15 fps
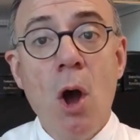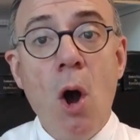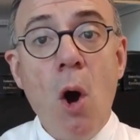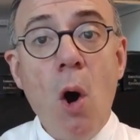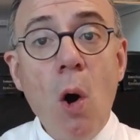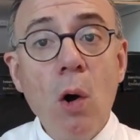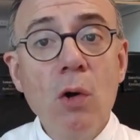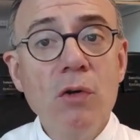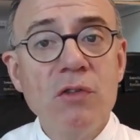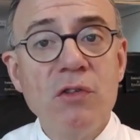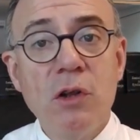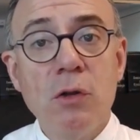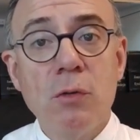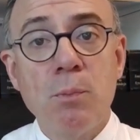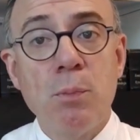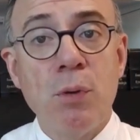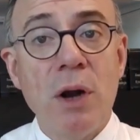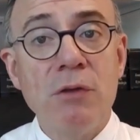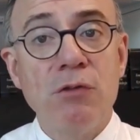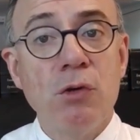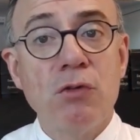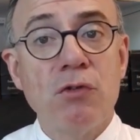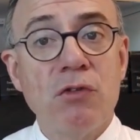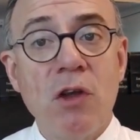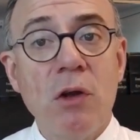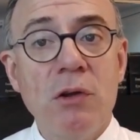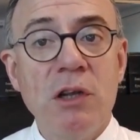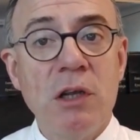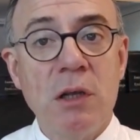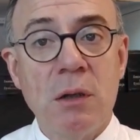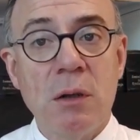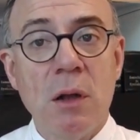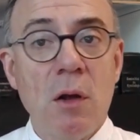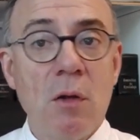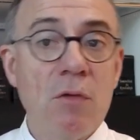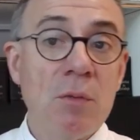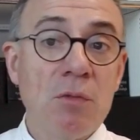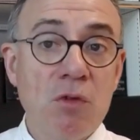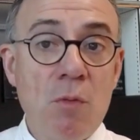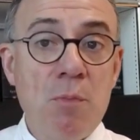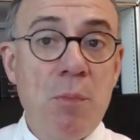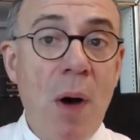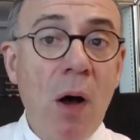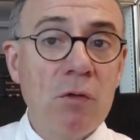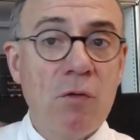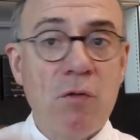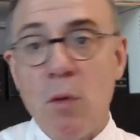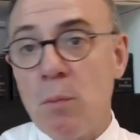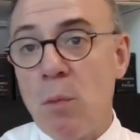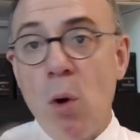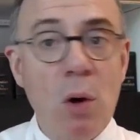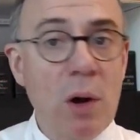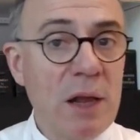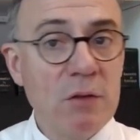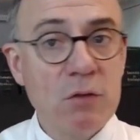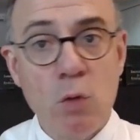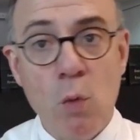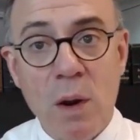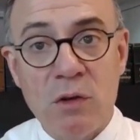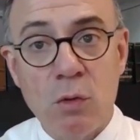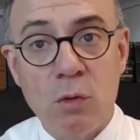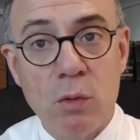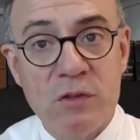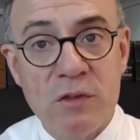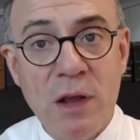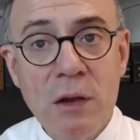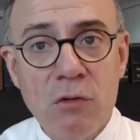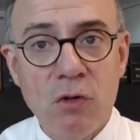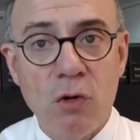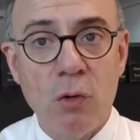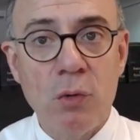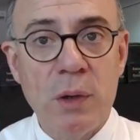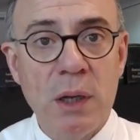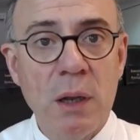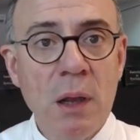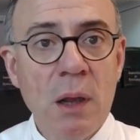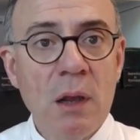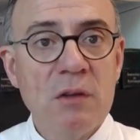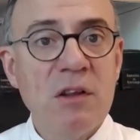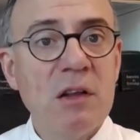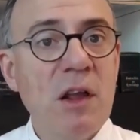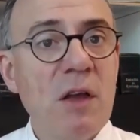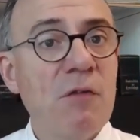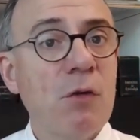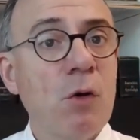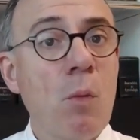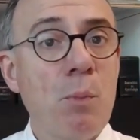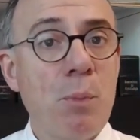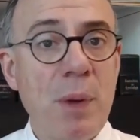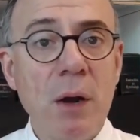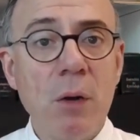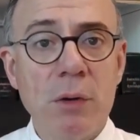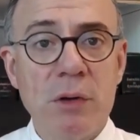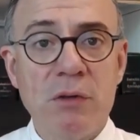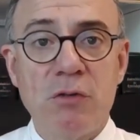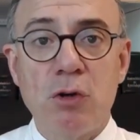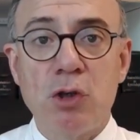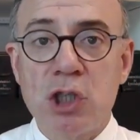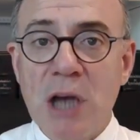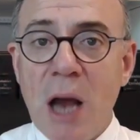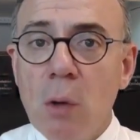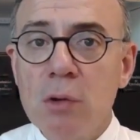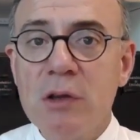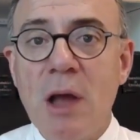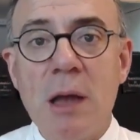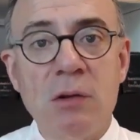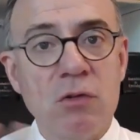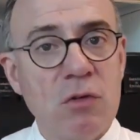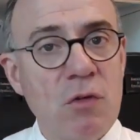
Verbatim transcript: All these previous studies from the past, from more or less one century, that have compared the Schauta and the